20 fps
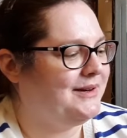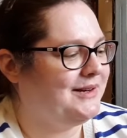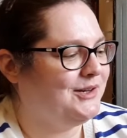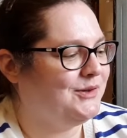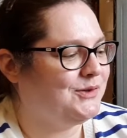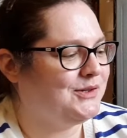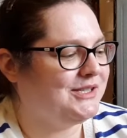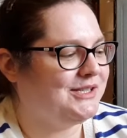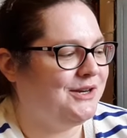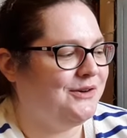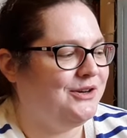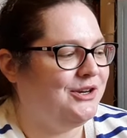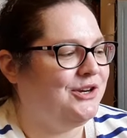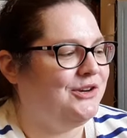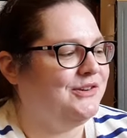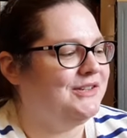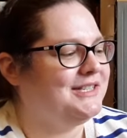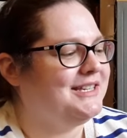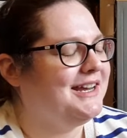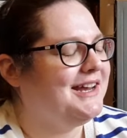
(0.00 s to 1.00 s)
It looks so
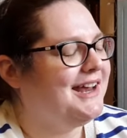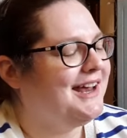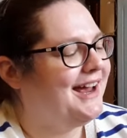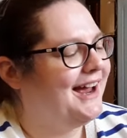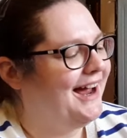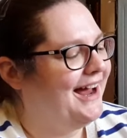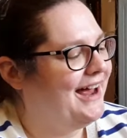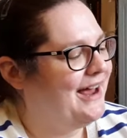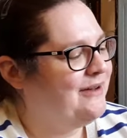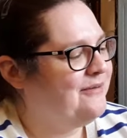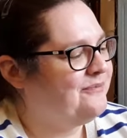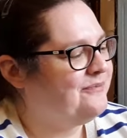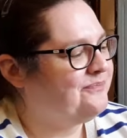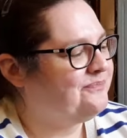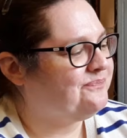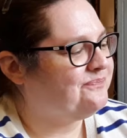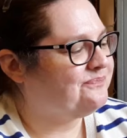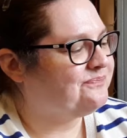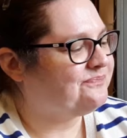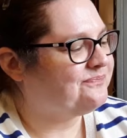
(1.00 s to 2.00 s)
cute. Um,
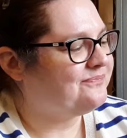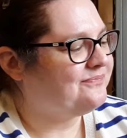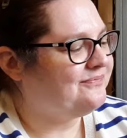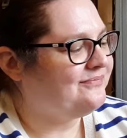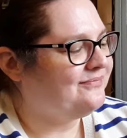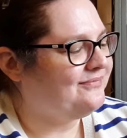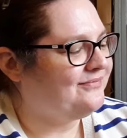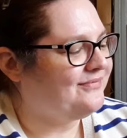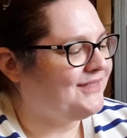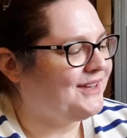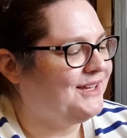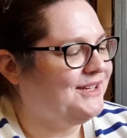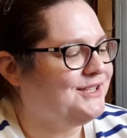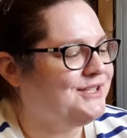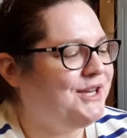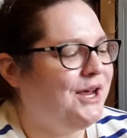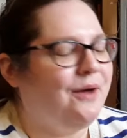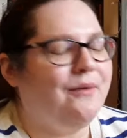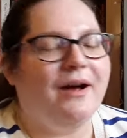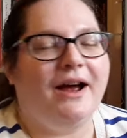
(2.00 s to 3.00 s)

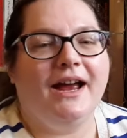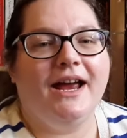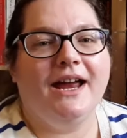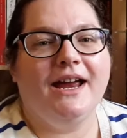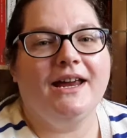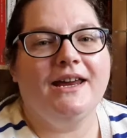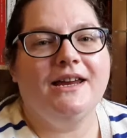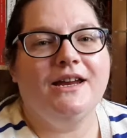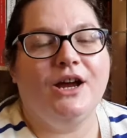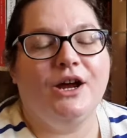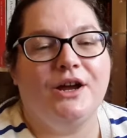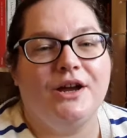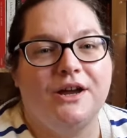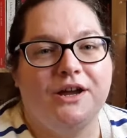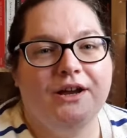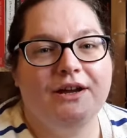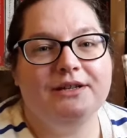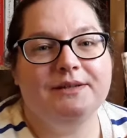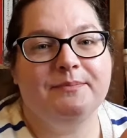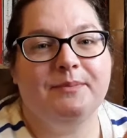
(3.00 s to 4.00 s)
so I
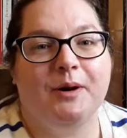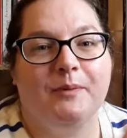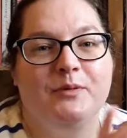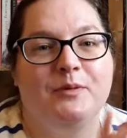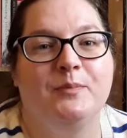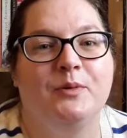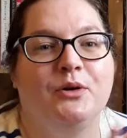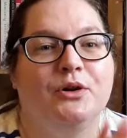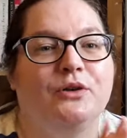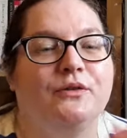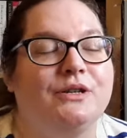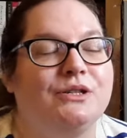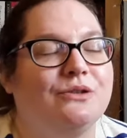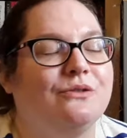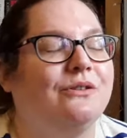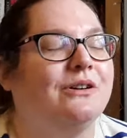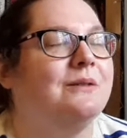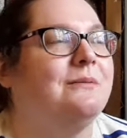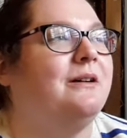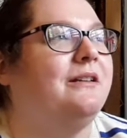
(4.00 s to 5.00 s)
heard Bob the Bookerer
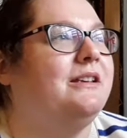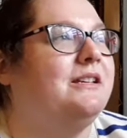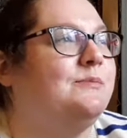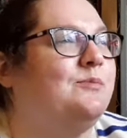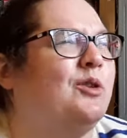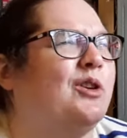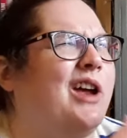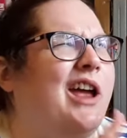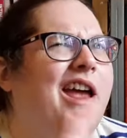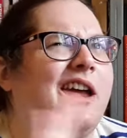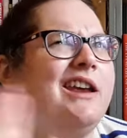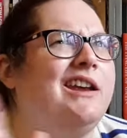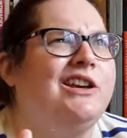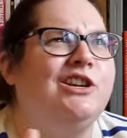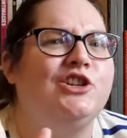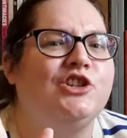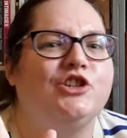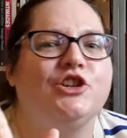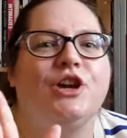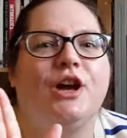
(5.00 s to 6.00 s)
talk about this book
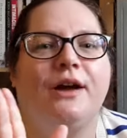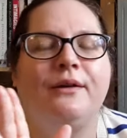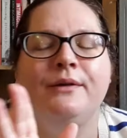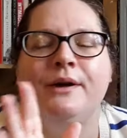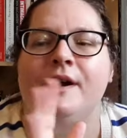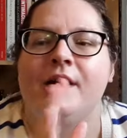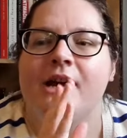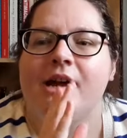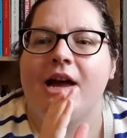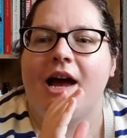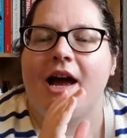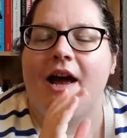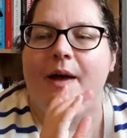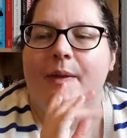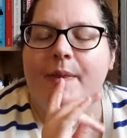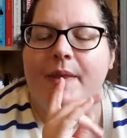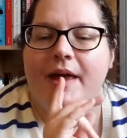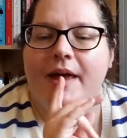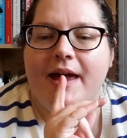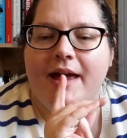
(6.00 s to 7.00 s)
ages ago,
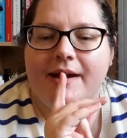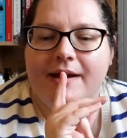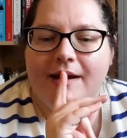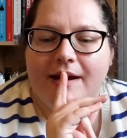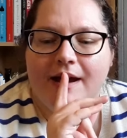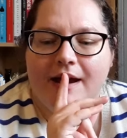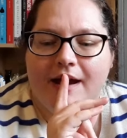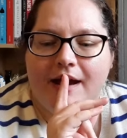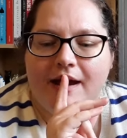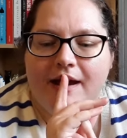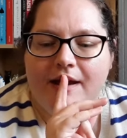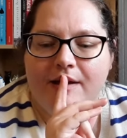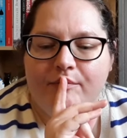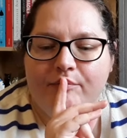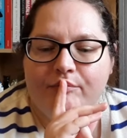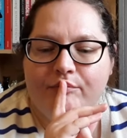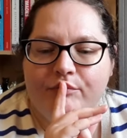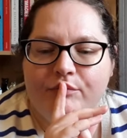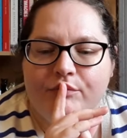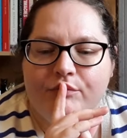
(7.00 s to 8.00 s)
and then
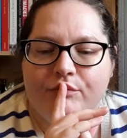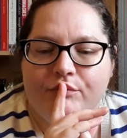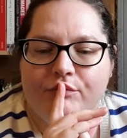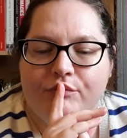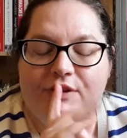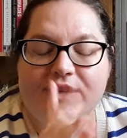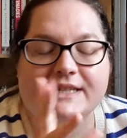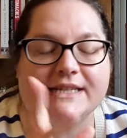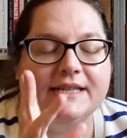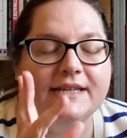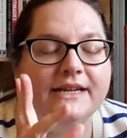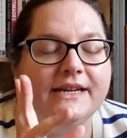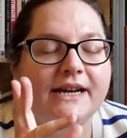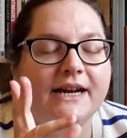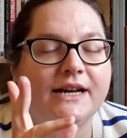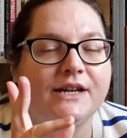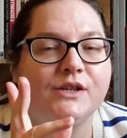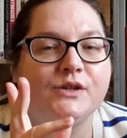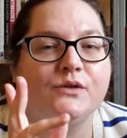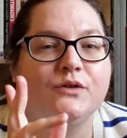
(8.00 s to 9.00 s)
um, recently
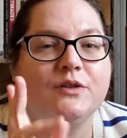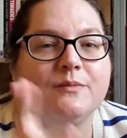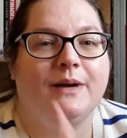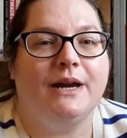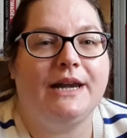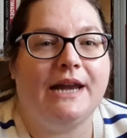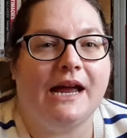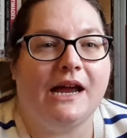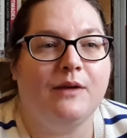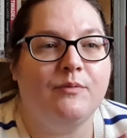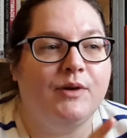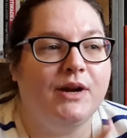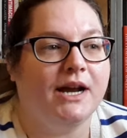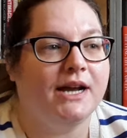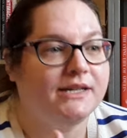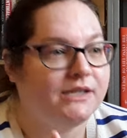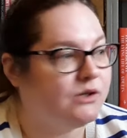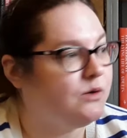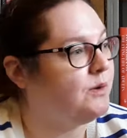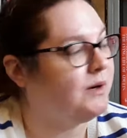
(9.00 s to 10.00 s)
I saw that my library
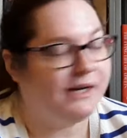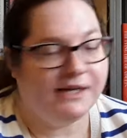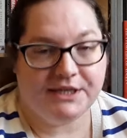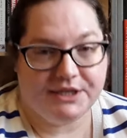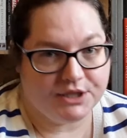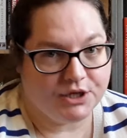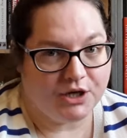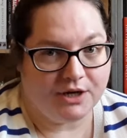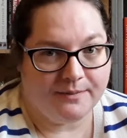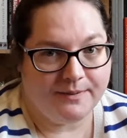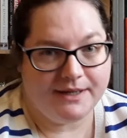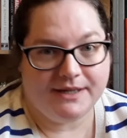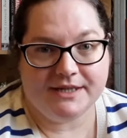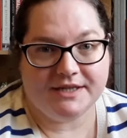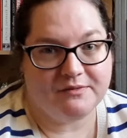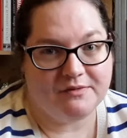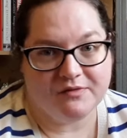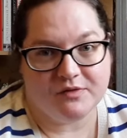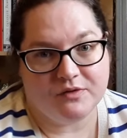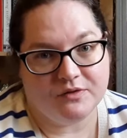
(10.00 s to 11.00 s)
had acquired a copy.
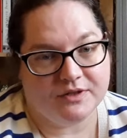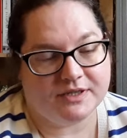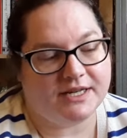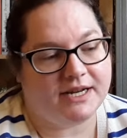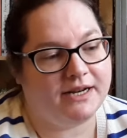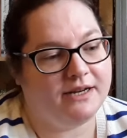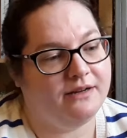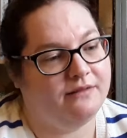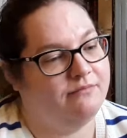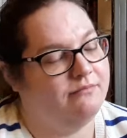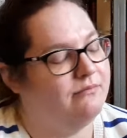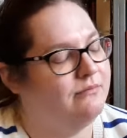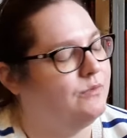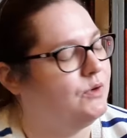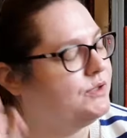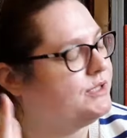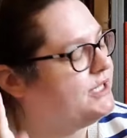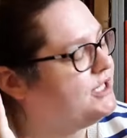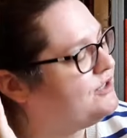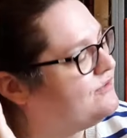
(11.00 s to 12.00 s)
So of course I
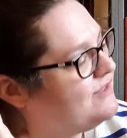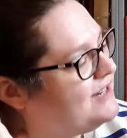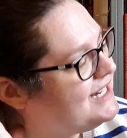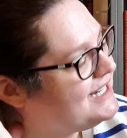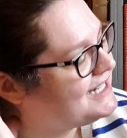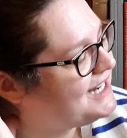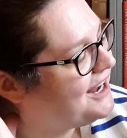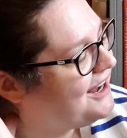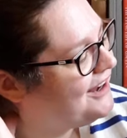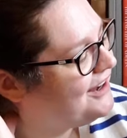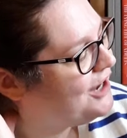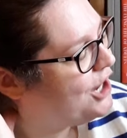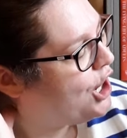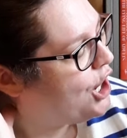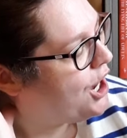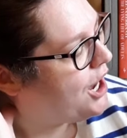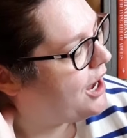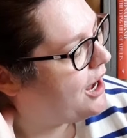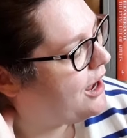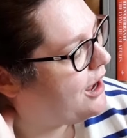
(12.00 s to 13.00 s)
wanted to read it.
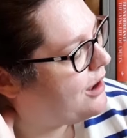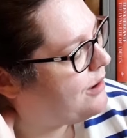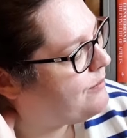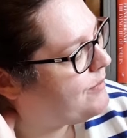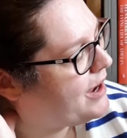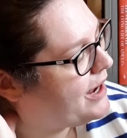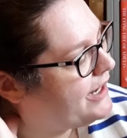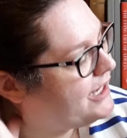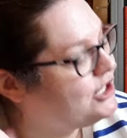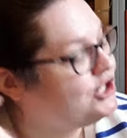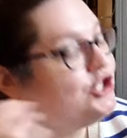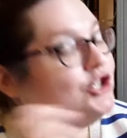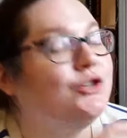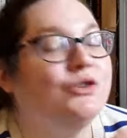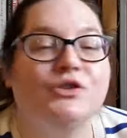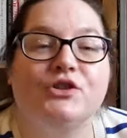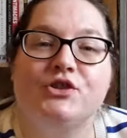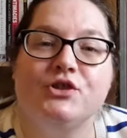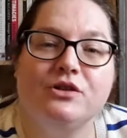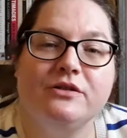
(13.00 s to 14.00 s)
Um, and it's
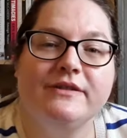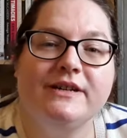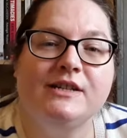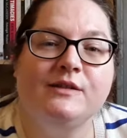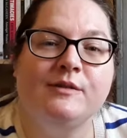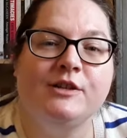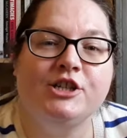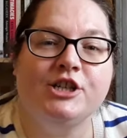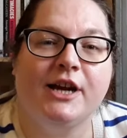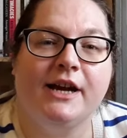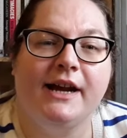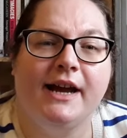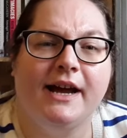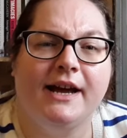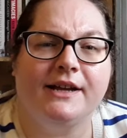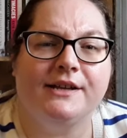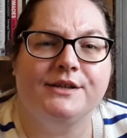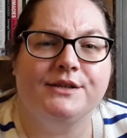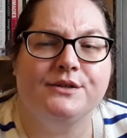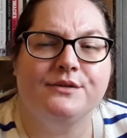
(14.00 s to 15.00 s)
short stories which I
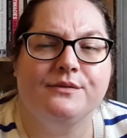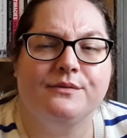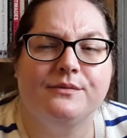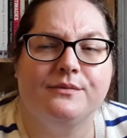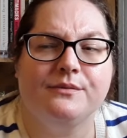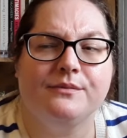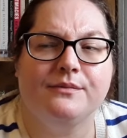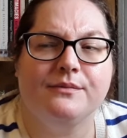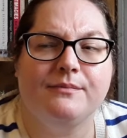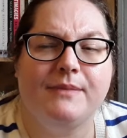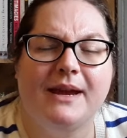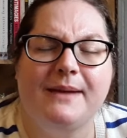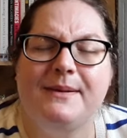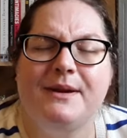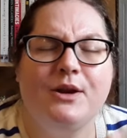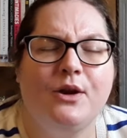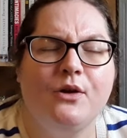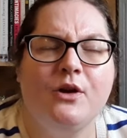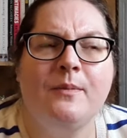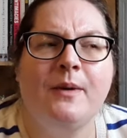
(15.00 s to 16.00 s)
had
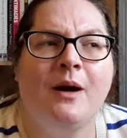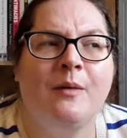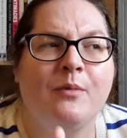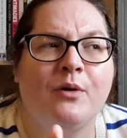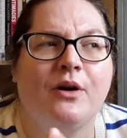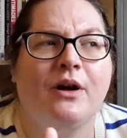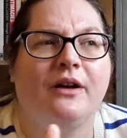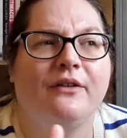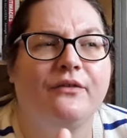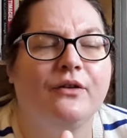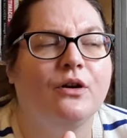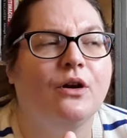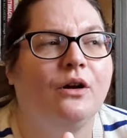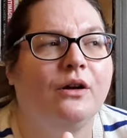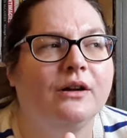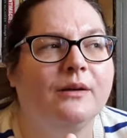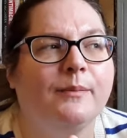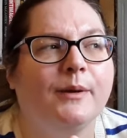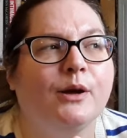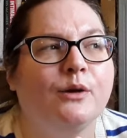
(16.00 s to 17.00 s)
maybe known about but had
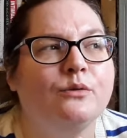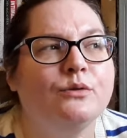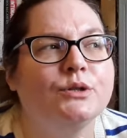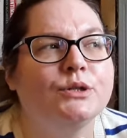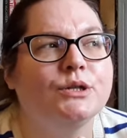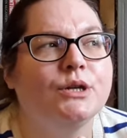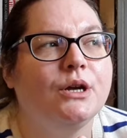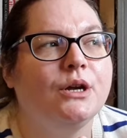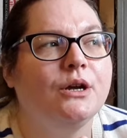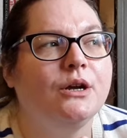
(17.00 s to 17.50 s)
forgotten about.